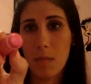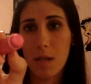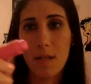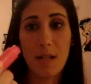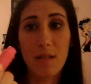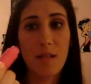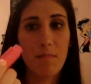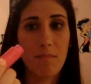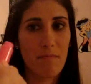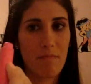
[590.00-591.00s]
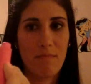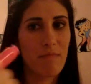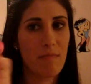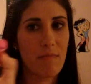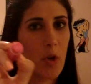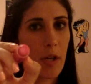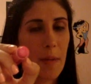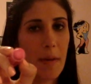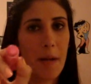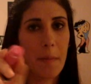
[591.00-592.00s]
You can see it's
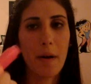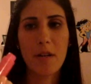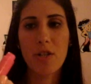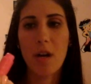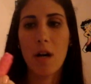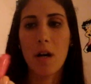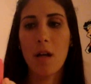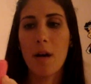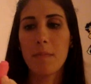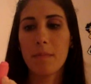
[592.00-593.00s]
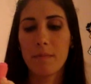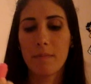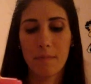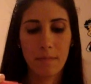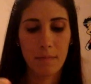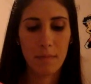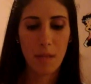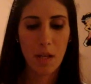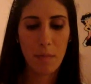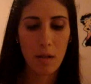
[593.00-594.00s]
totally Pink Punch. I'll
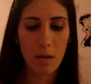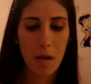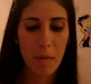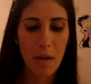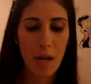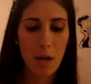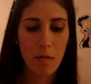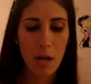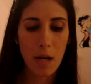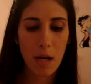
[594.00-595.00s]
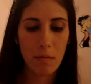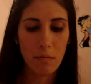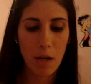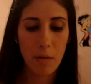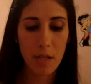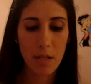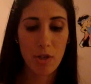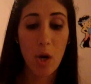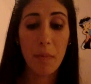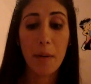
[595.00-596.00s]
put a little on my hand right now. Oh, it
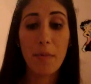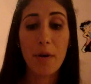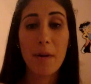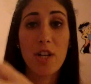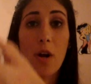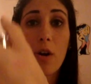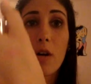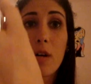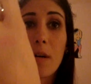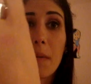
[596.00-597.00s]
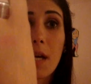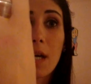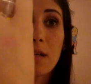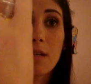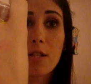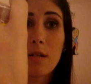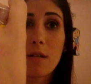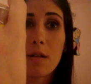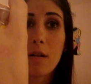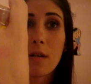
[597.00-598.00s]
doesn't show up like pretty much at all on my hand.
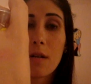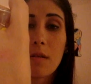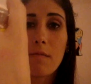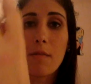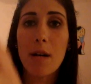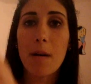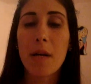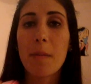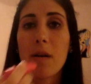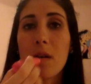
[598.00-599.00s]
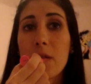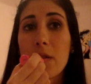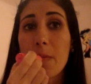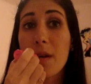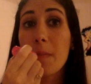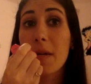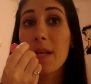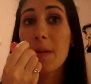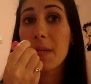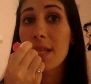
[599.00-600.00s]
Very minimal, so I'll put it on
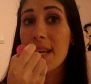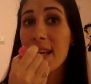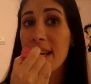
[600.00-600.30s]
my lips.